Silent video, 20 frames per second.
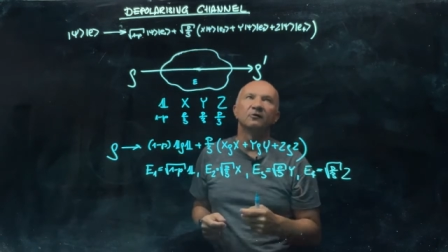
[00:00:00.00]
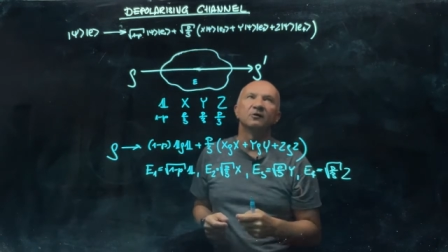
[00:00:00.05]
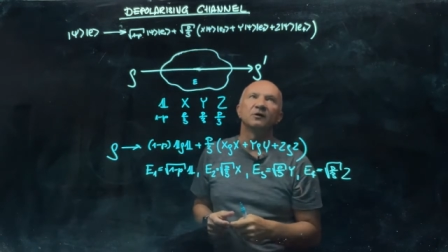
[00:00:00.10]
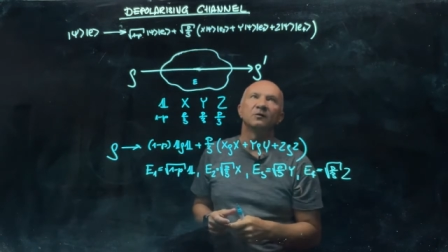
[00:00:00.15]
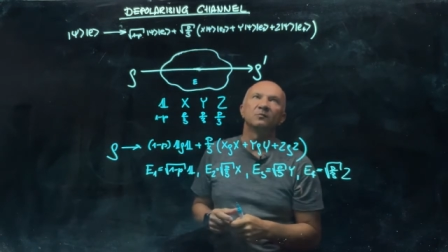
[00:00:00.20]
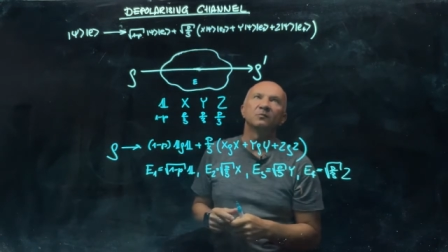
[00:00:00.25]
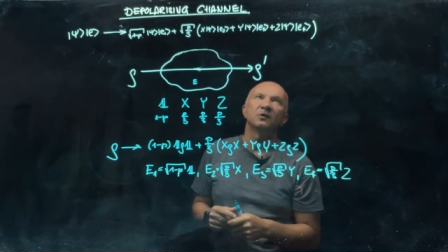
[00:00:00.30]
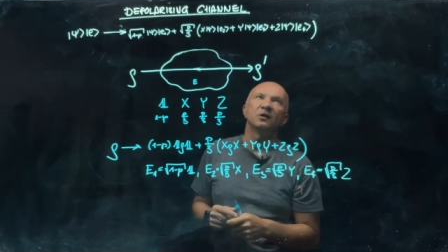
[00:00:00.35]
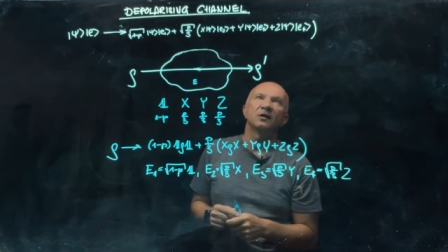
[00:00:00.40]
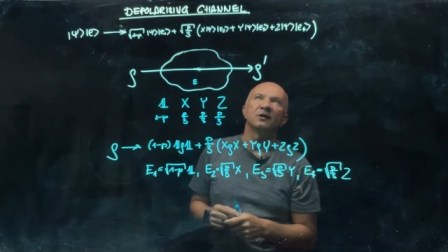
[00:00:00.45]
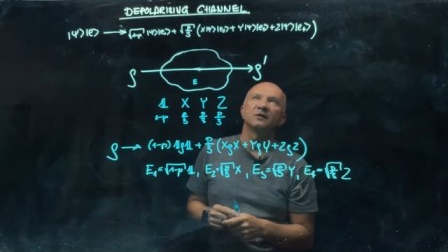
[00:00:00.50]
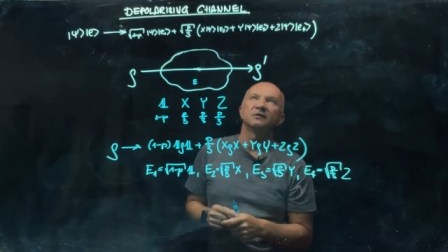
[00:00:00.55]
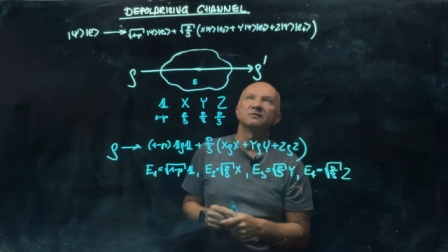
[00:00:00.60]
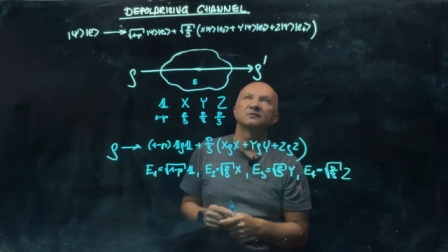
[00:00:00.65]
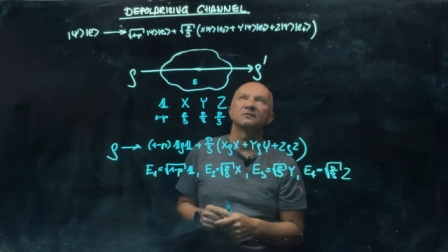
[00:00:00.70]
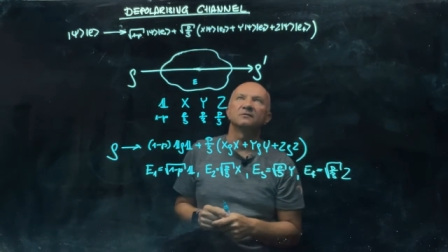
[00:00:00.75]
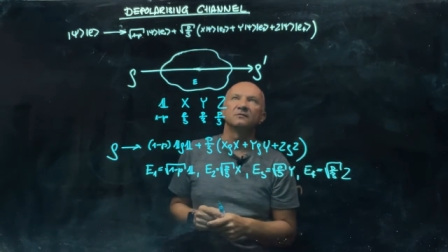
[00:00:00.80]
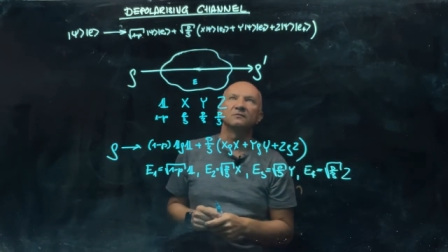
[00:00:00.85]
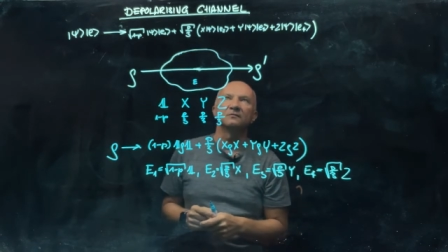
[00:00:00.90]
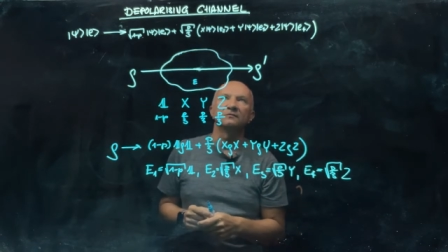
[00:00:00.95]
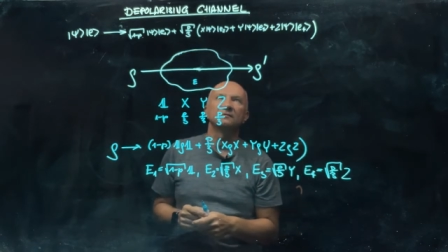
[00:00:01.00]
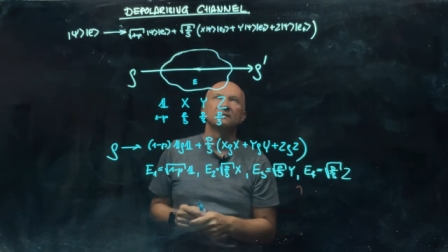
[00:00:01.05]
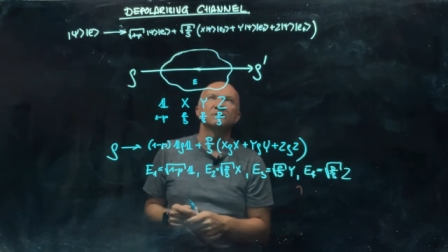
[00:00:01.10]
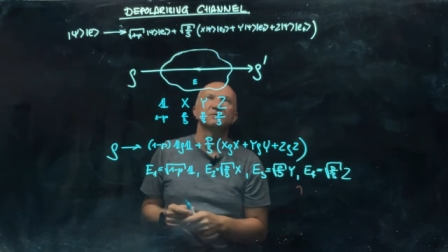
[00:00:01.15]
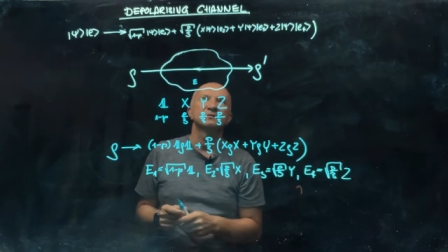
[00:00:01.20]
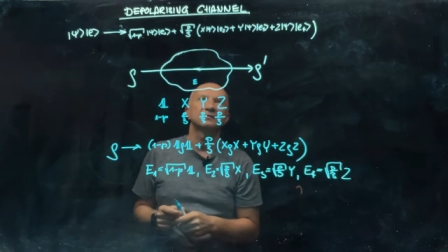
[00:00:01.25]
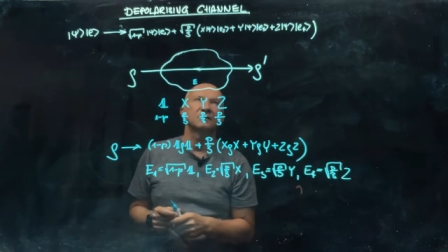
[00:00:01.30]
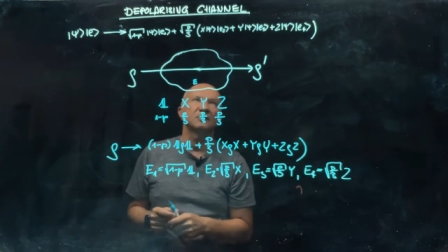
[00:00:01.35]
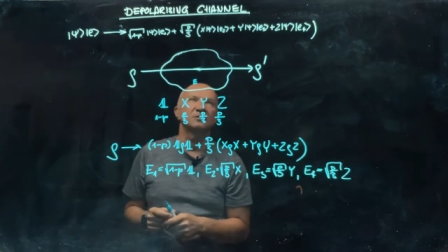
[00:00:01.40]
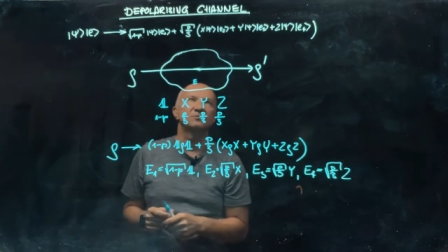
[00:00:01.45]
applied to
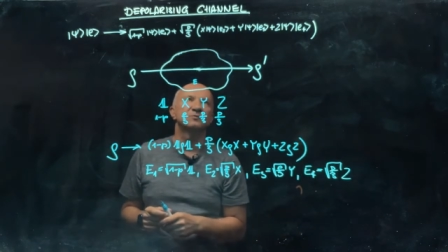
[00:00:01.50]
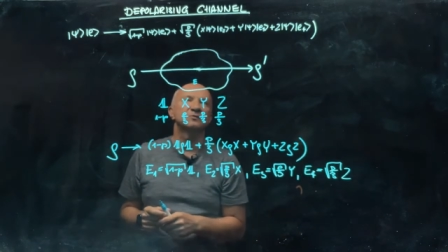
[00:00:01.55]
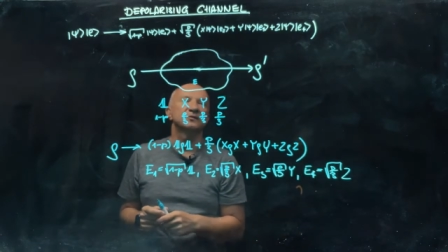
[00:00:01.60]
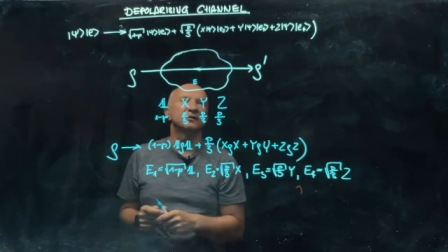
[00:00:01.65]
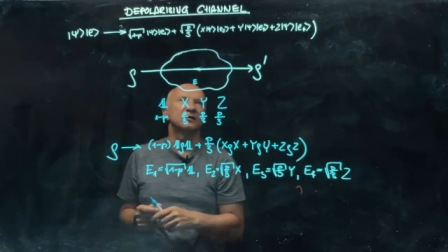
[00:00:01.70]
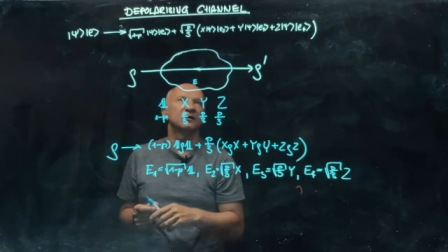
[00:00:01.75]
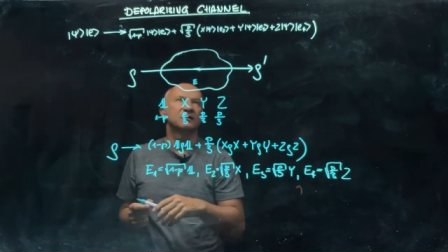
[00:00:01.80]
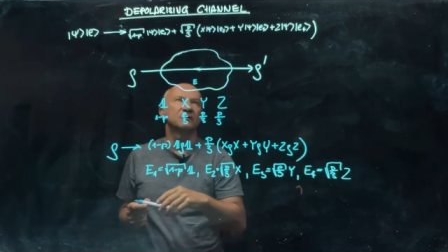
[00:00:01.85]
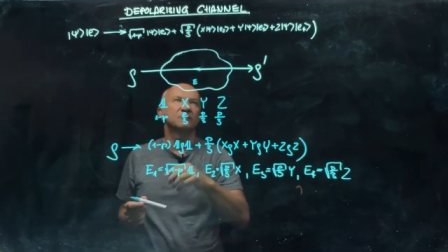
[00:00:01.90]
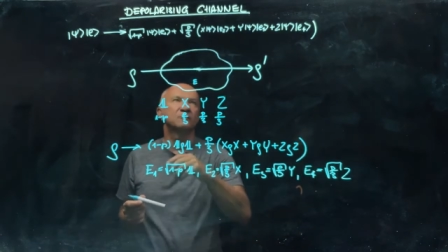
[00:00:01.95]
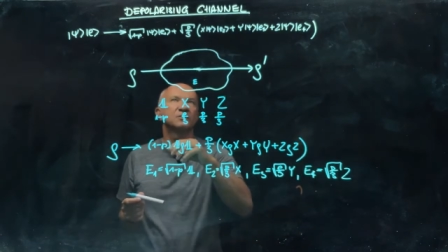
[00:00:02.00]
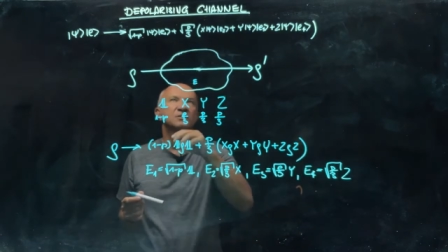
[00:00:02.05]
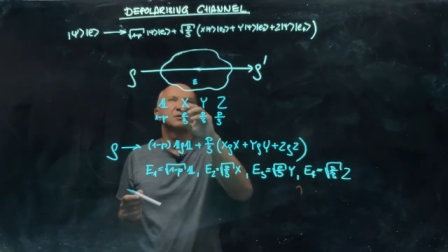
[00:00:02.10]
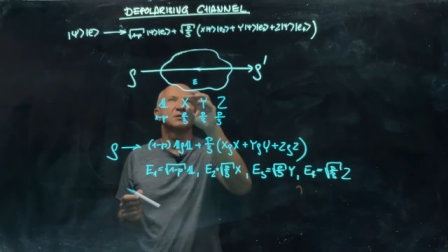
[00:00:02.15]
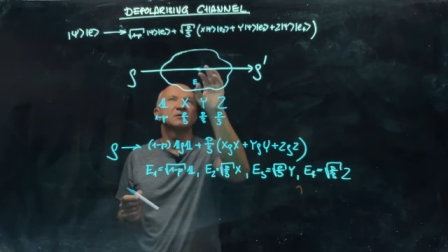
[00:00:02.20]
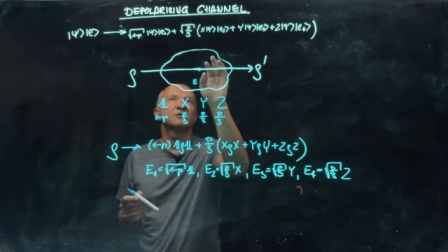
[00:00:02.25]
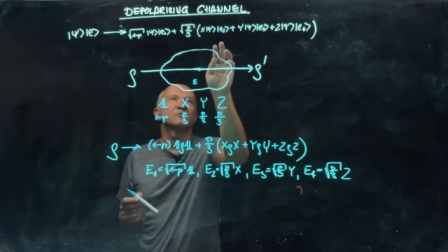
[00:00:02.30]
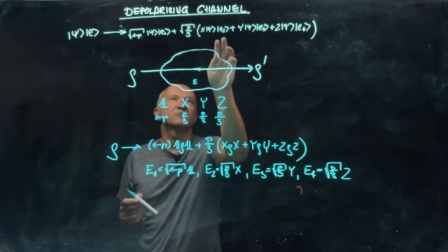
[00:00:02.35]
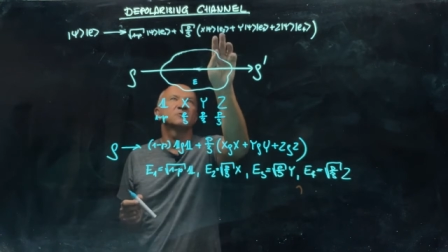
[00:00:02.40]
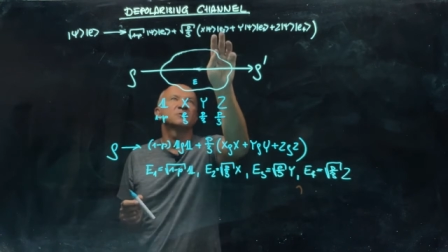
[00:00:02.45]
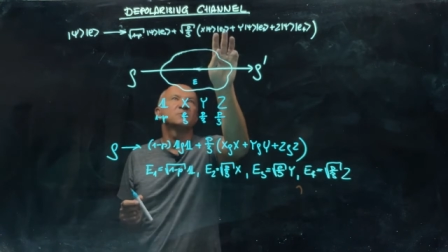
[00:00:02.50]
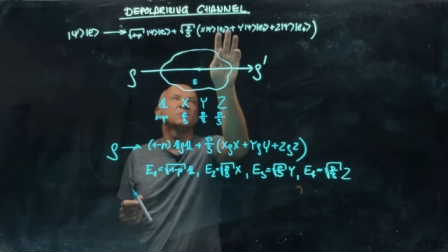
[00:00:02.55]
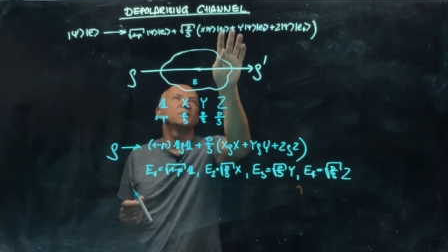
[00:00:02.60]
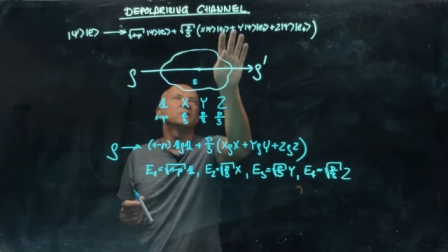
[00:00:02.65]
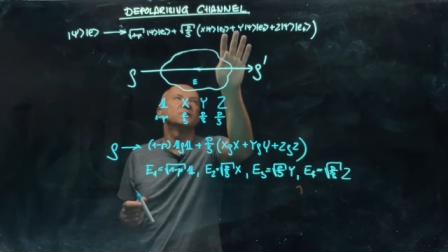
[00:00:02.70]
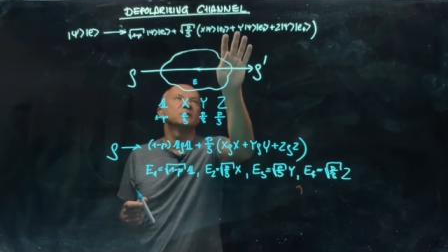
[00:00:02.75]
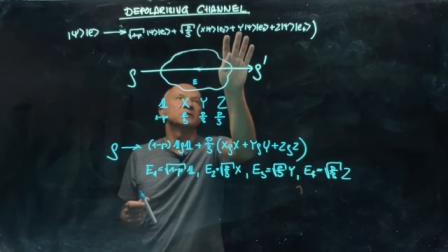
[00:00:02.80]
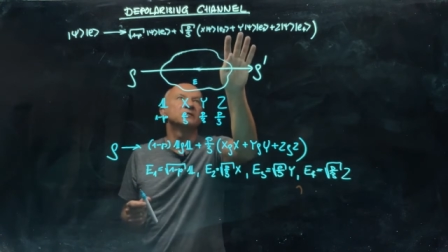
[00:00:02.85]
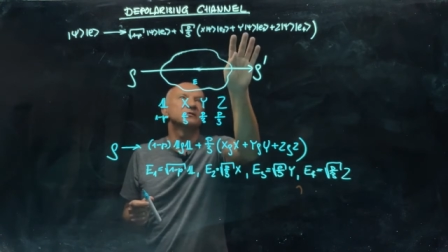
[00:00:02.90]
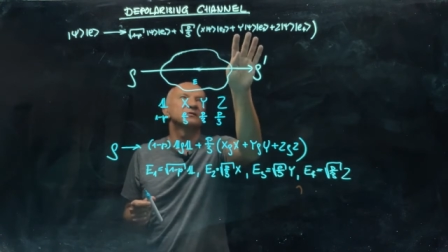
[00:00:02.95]
state psi with the
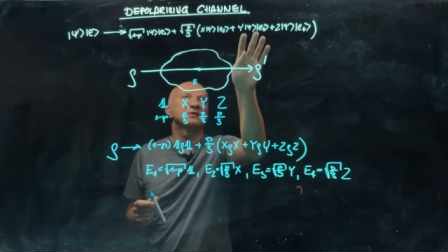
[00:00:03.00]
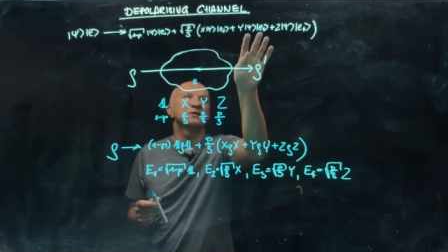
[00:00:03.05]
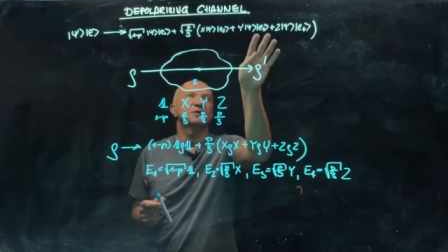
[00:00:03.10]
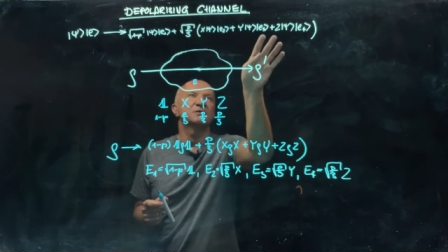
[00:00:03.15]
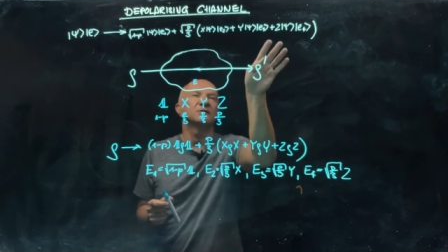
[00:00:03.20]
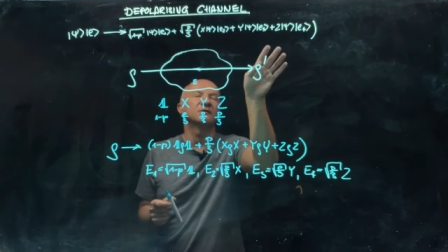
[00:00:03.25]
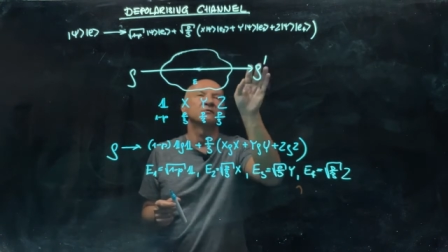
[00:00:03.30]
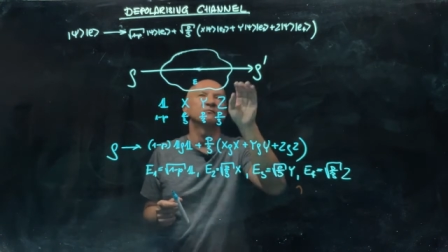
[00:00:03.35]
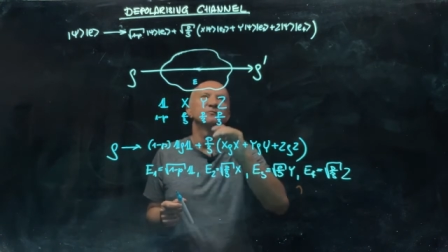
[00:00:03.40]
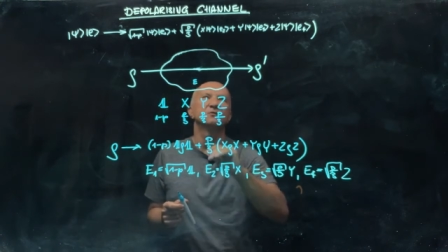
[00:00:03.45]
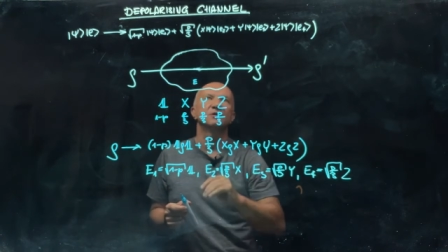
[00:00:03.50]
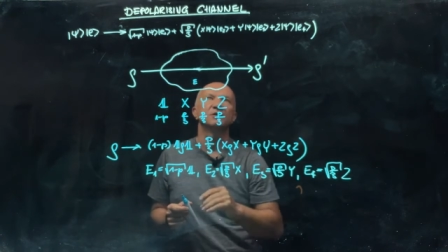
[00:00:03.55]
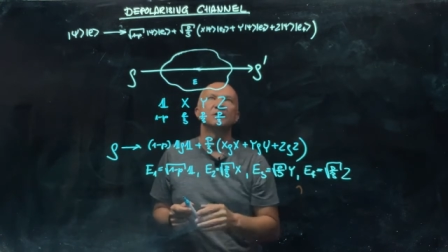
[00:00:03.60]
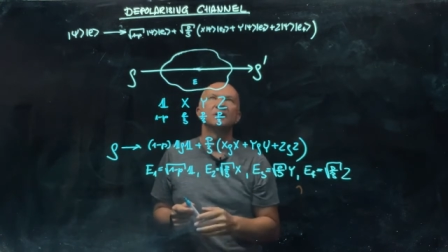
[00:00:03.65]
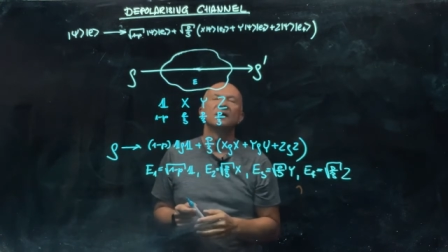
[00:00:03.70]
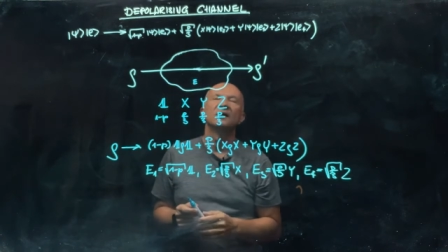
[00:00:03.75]
corresponding state of the